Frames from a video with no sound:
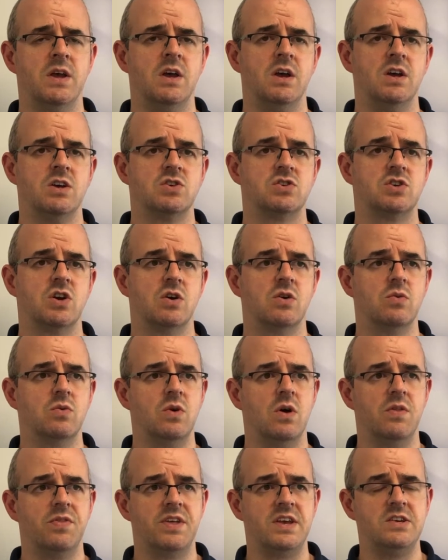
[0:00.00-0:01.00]
So
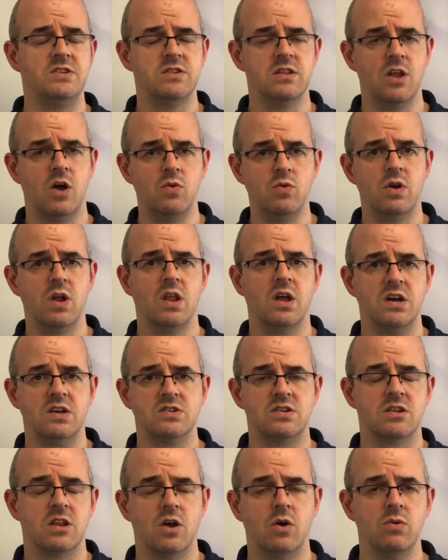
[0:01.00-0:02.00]
these
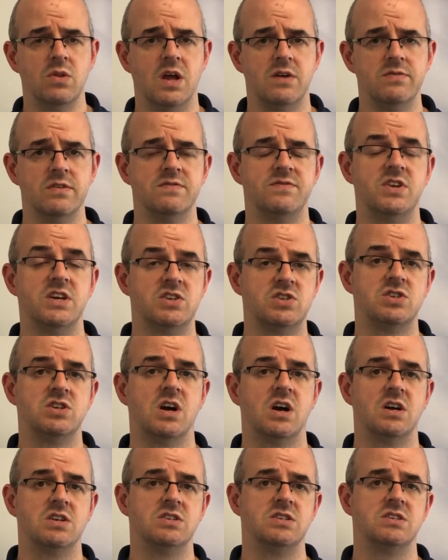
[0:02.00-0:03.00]
localized low level of
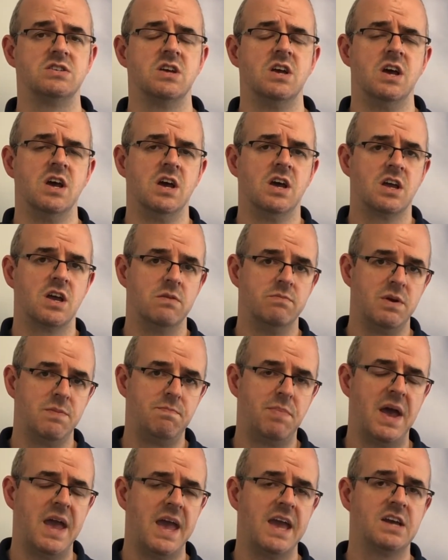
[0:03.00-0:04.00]
discharges can be
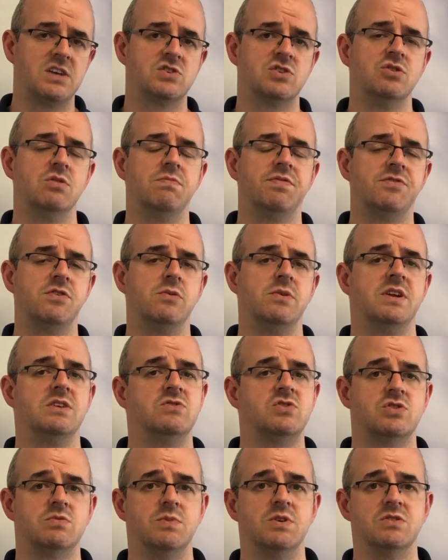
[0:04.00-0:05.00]
picked up through an
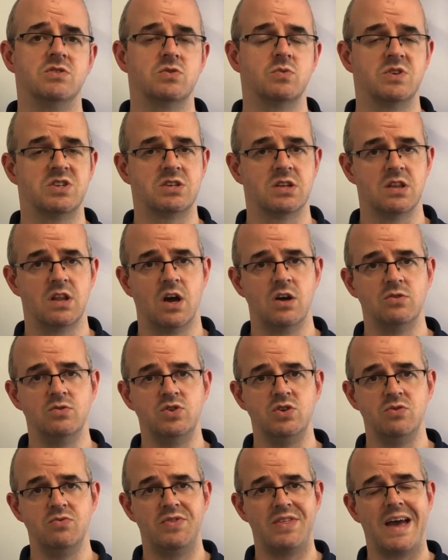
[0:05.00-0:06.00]
instrument, which allows
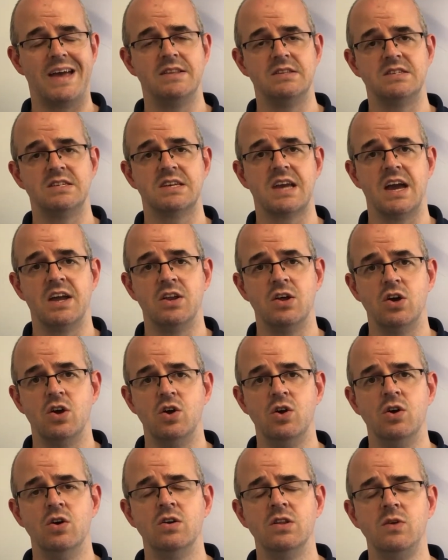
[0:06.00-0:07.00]
you then to get an
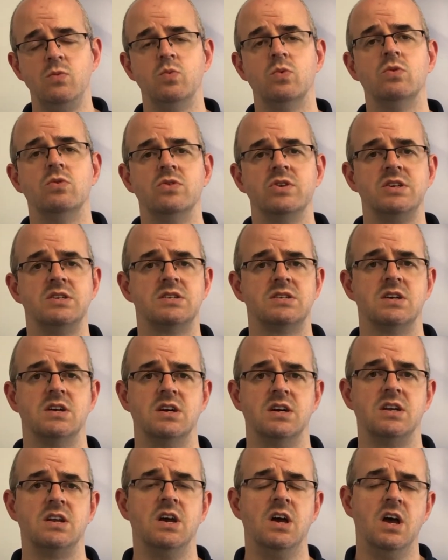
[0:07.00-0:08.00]
early warning sign
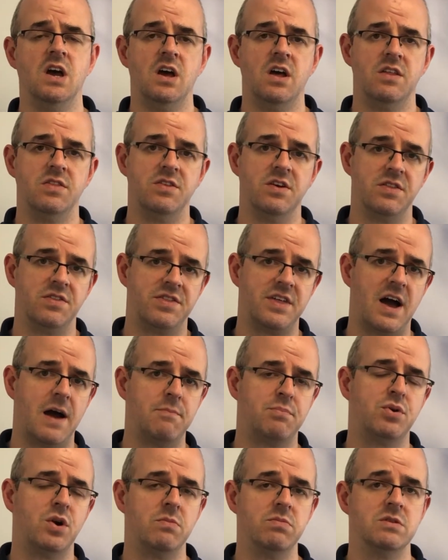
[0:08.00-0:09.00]
that that
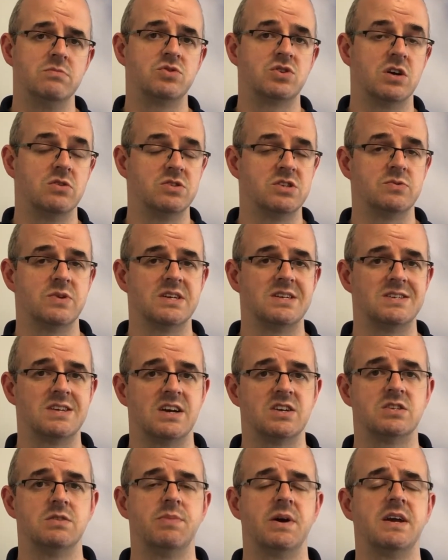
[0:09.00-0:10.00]
problem is going to
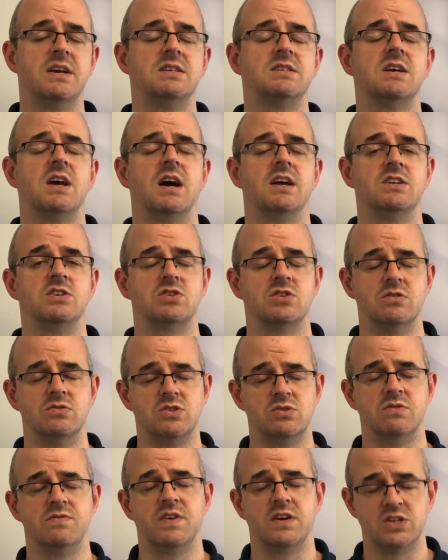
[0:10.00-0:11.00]
exacerbate and it's going
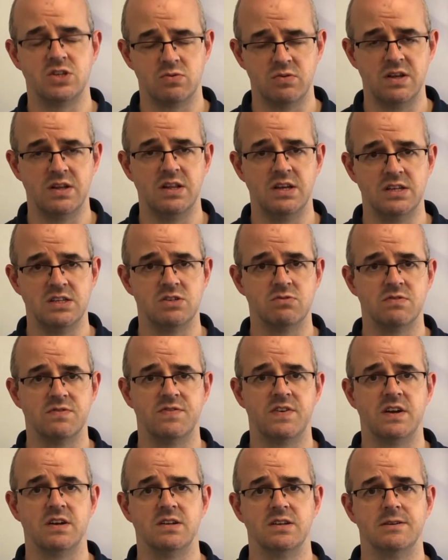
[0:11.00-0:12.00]
to eventually lead to a
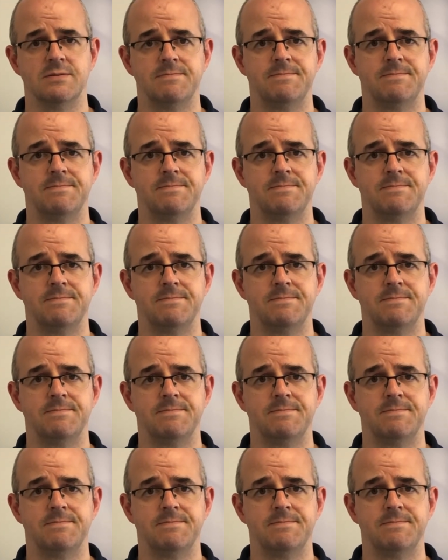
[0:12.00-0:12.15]
failure.